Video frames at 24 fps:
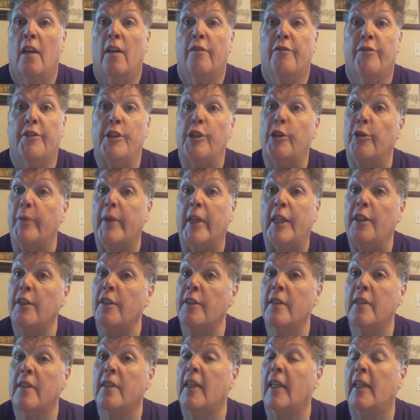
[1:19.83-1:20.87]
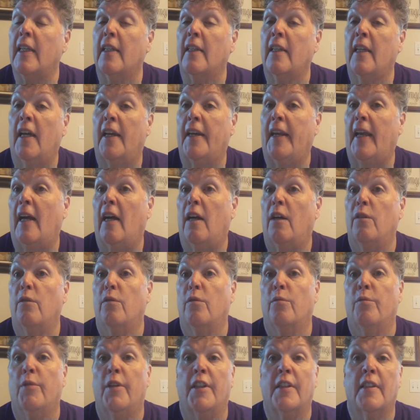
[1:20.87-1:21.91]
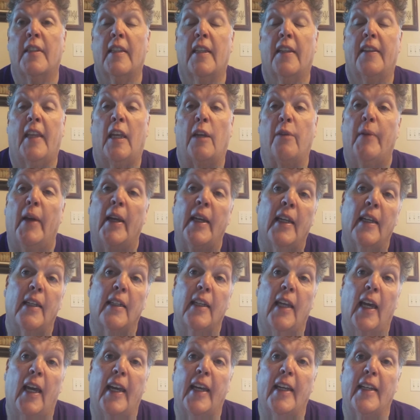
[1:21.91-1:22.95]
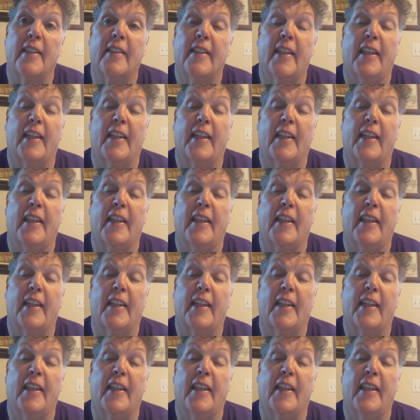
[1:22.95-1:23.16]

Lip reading: For your readers, they could cut out words that they recognize.